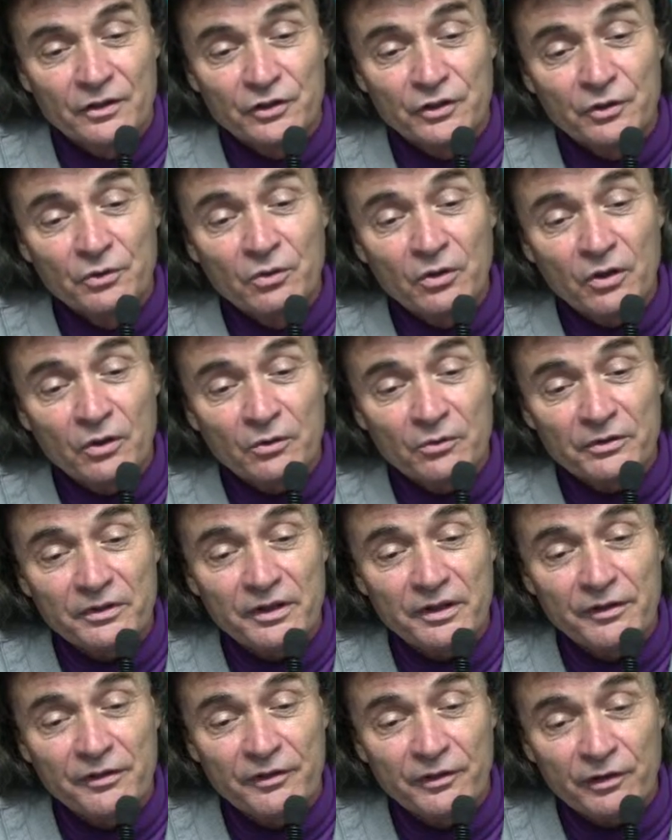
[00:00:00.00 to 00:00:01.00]
You wrote,
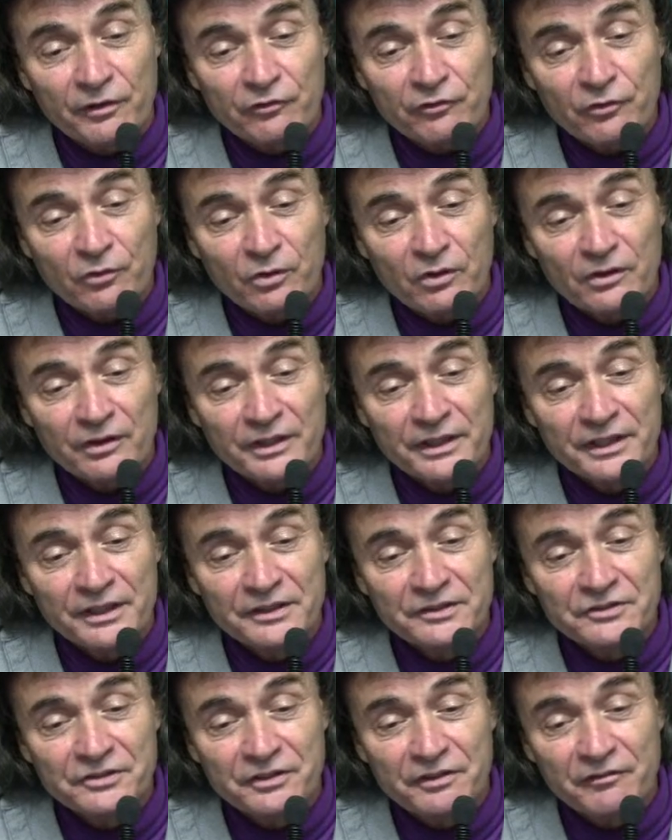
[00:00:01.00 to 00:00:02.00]
therefore it
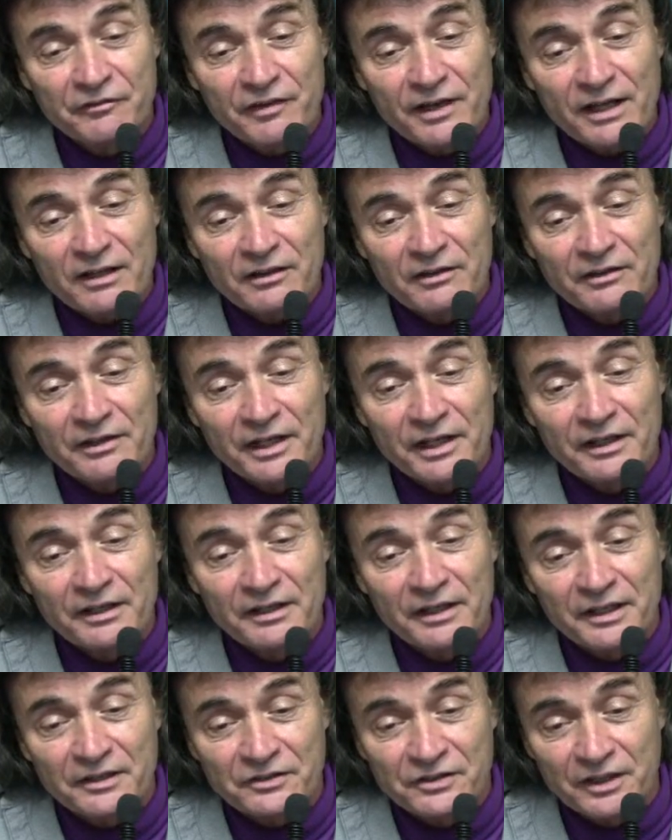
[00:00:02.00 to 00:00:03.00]
is
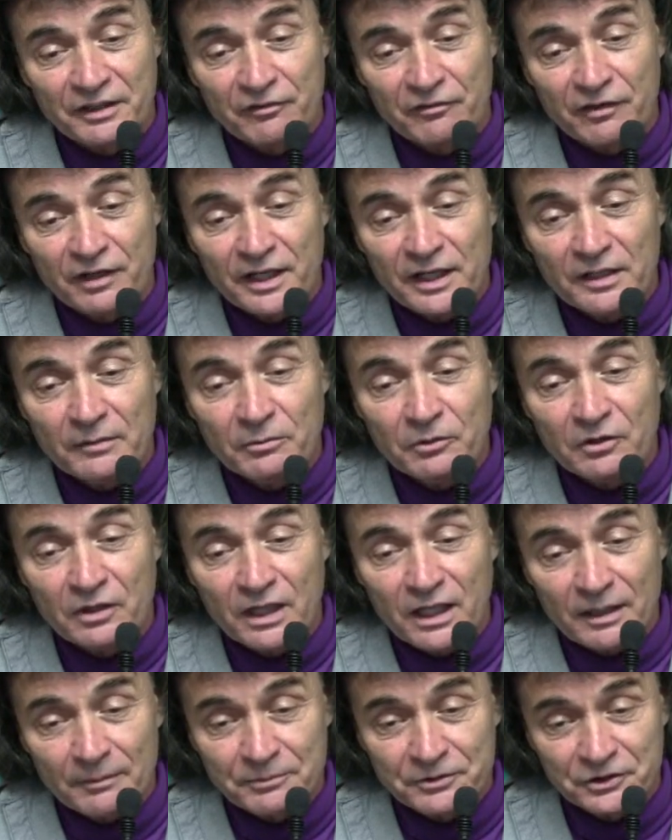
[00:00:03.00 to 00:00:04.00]
invalidated as a viable
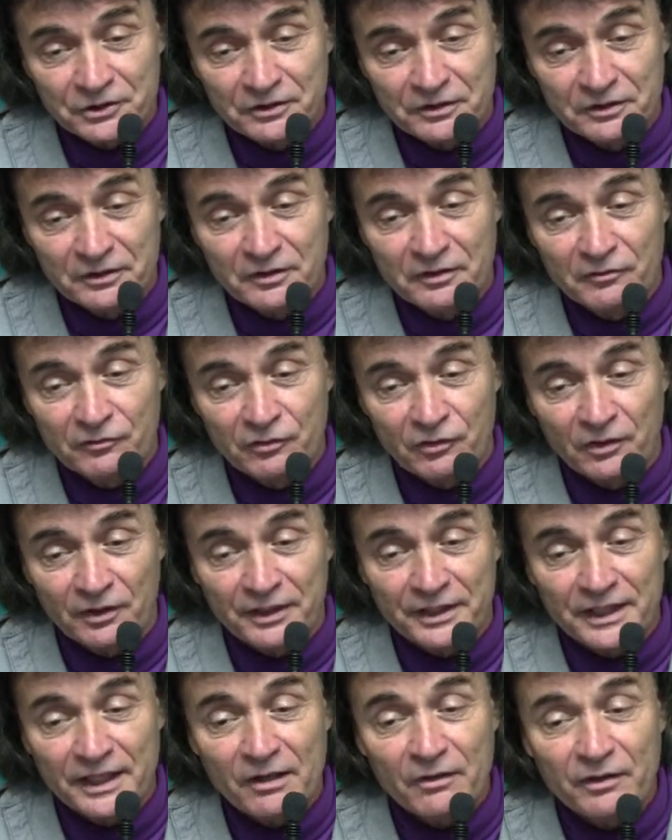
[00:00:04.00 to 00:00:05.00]
option for
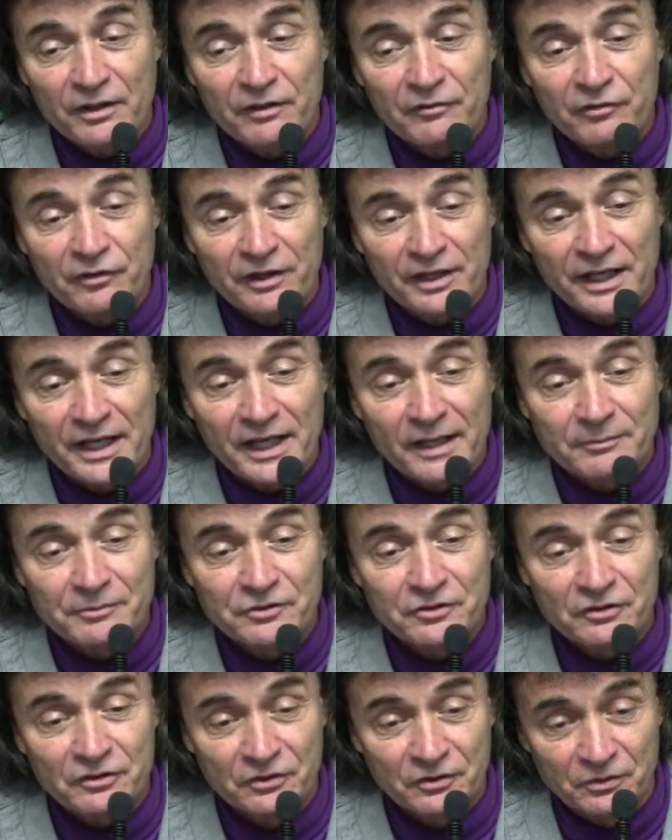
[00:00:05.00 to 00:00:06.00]
accounting for the
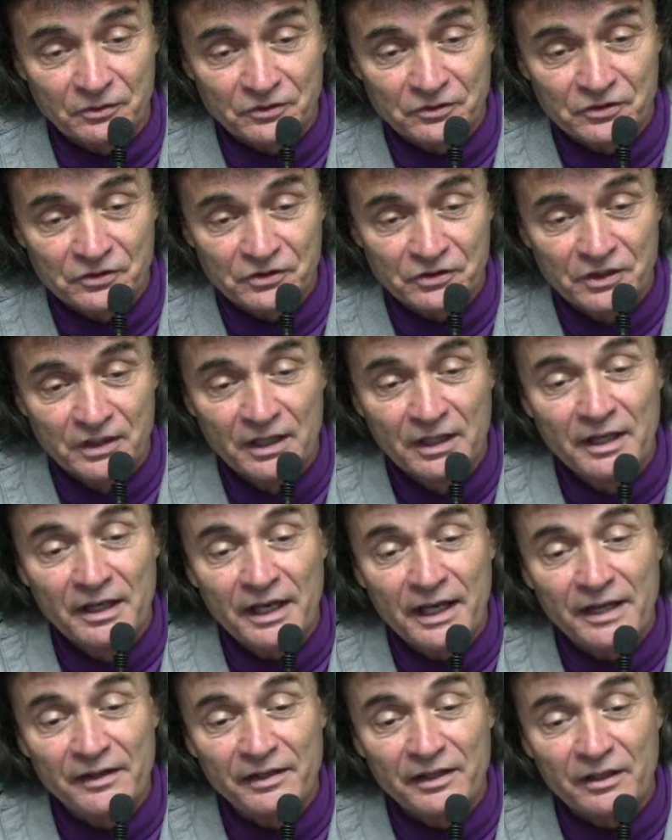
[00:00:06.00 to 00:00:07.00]
absolutes,
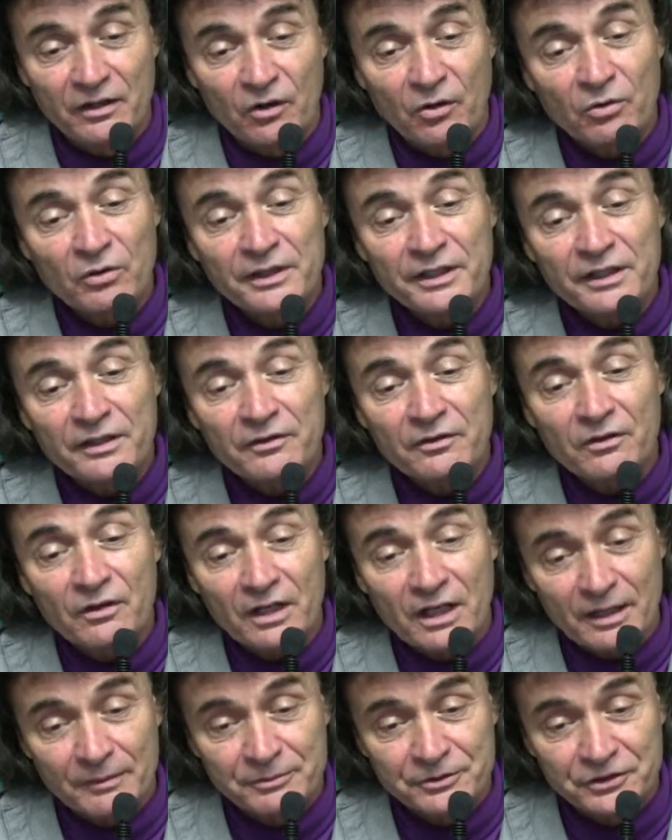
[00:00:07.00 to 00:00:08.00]
and the only other
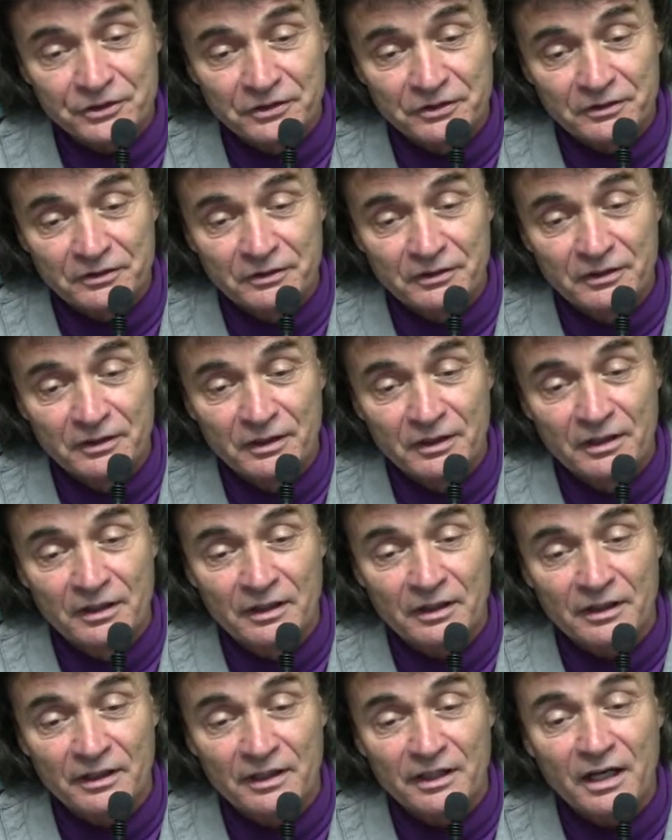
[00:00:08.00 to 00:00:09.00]
option,
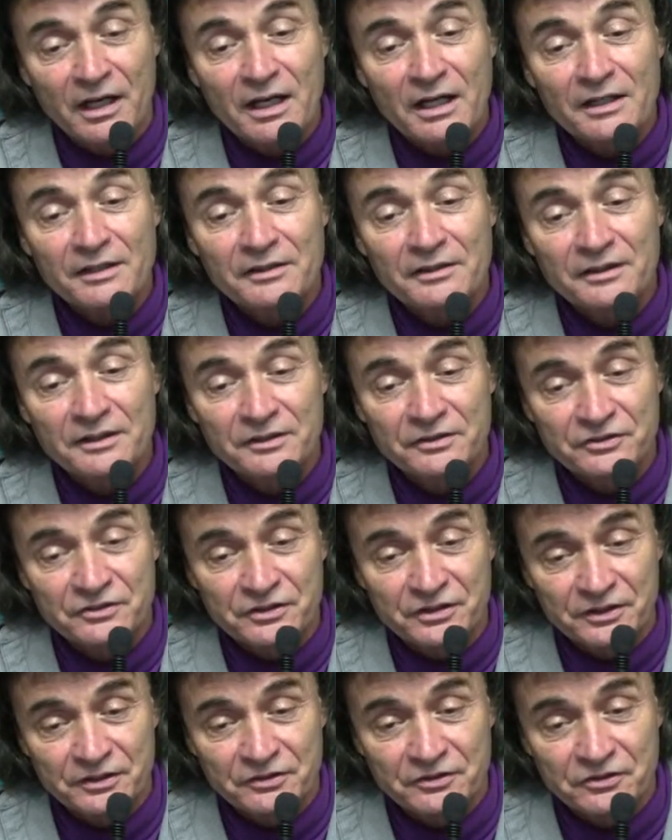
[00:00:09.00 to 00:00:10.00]
God
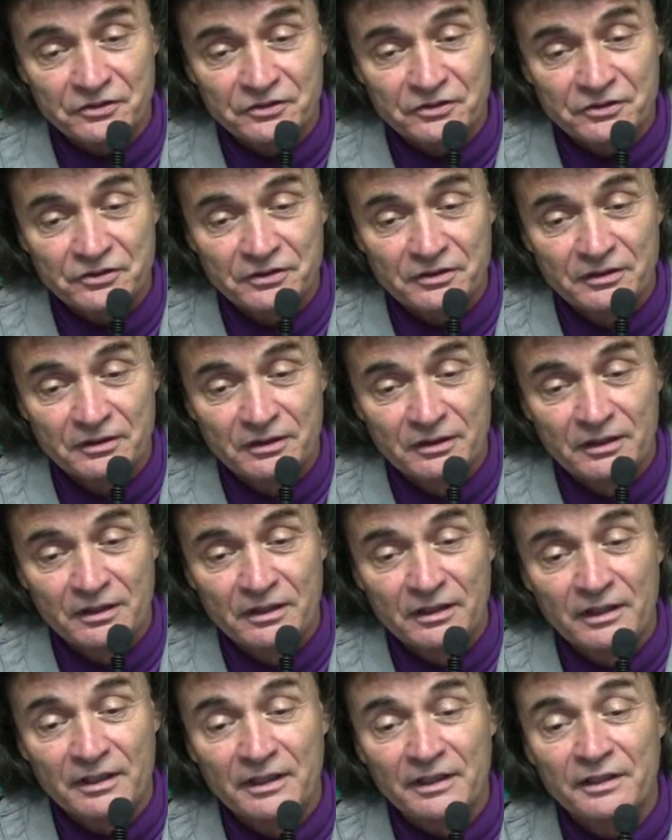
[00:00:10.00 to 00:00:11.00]
exists,
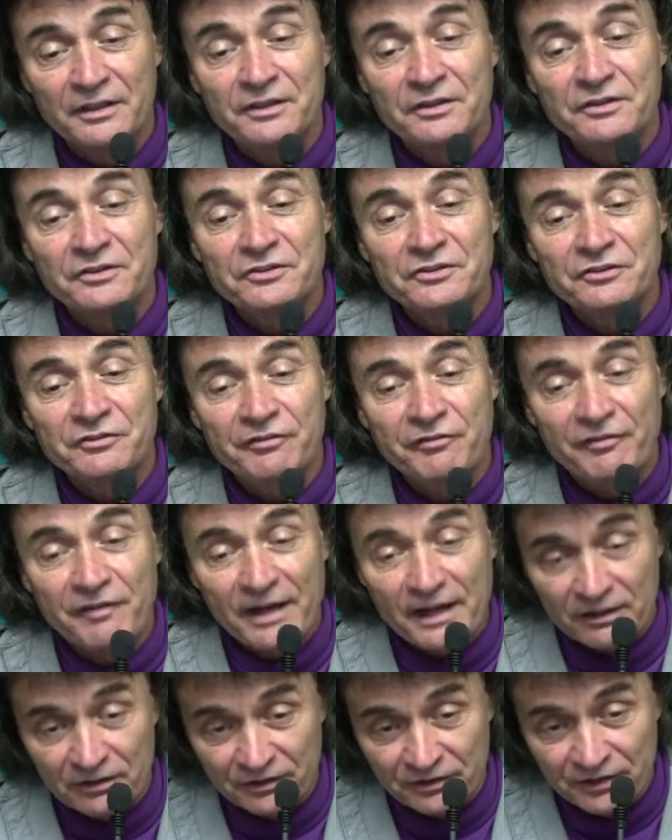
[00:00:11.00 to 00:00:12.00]
is
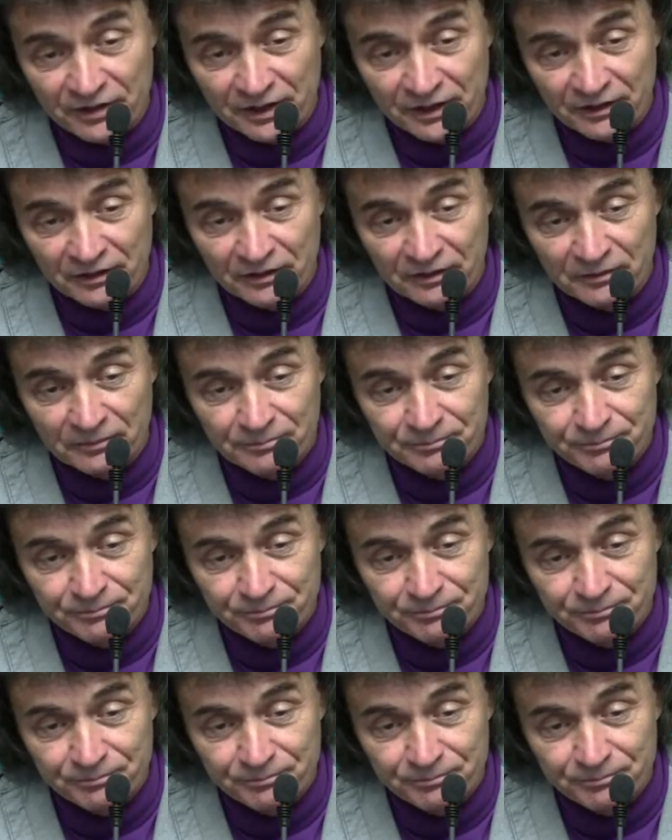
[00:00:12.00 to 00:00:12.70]
validated.